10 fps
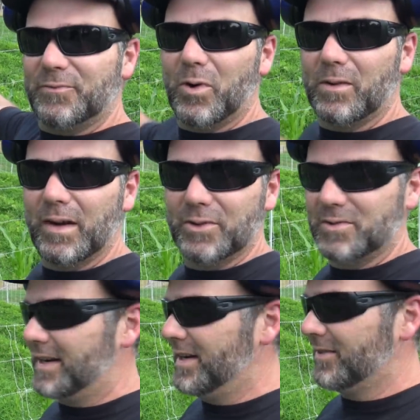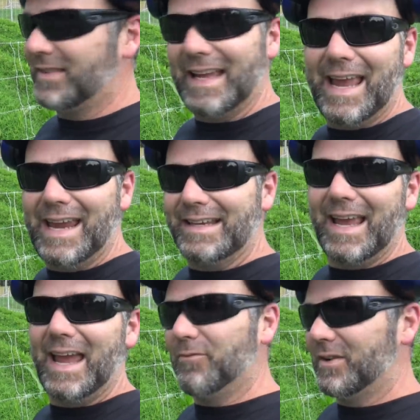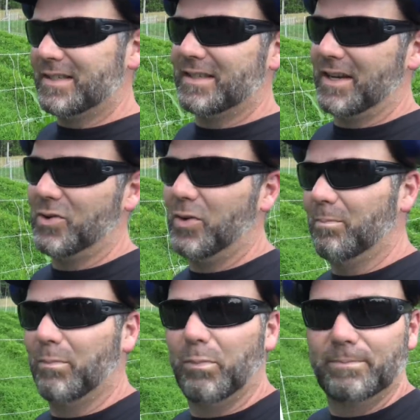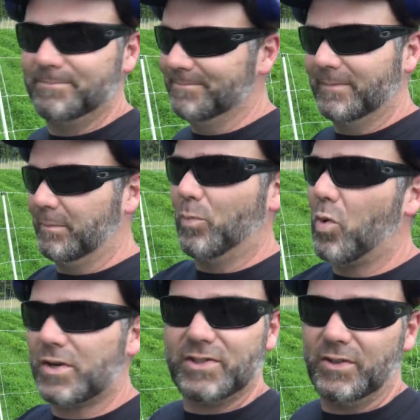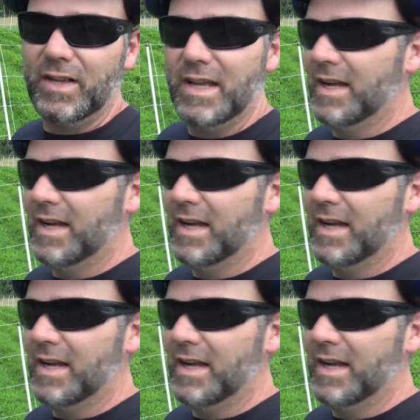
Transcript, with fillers: 4 rows right here, they ate every single morsel